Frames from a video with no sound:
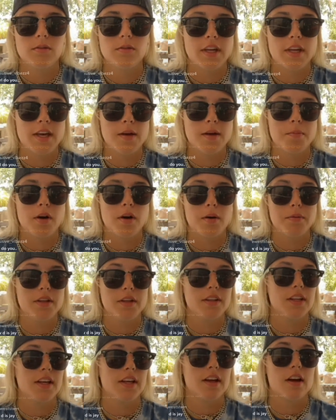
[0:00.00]
Okay,
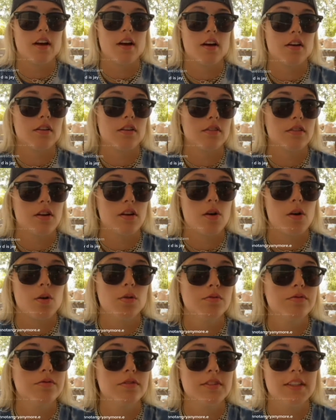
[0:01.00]
Bobby thing,
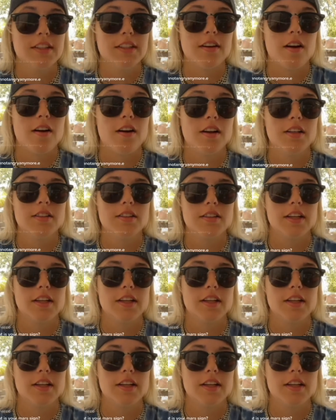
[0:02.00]
hopefully not.